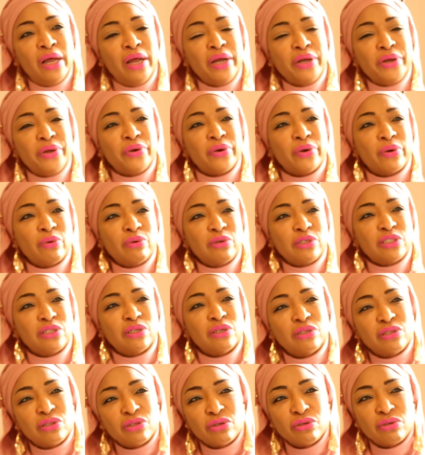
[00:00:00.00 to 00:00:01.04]
you know,
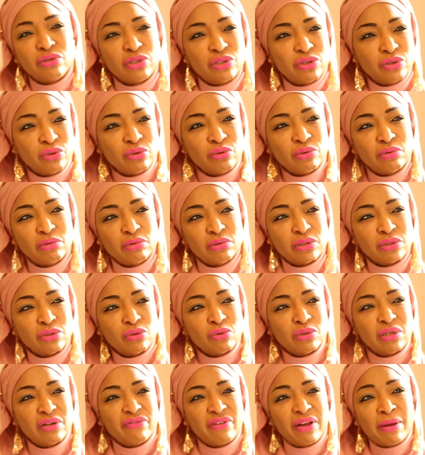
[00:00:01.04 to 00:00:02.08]
to
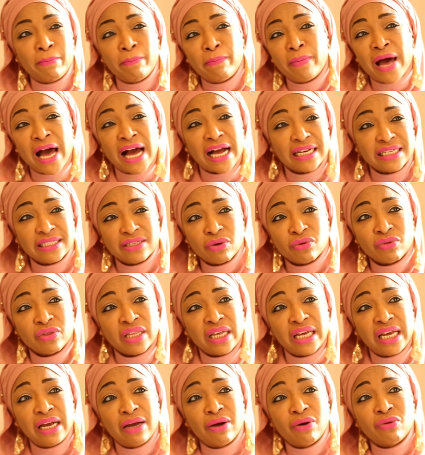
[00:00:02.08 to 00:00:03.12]
sort of impact on
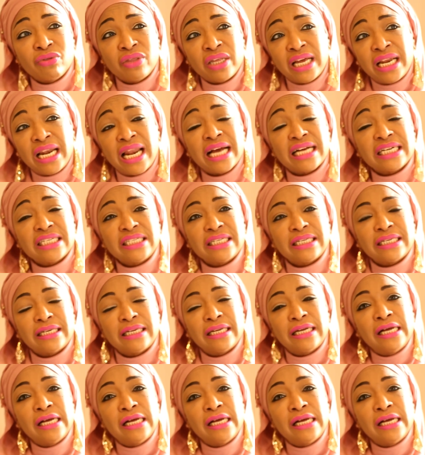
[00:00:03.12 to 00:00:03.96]
the election.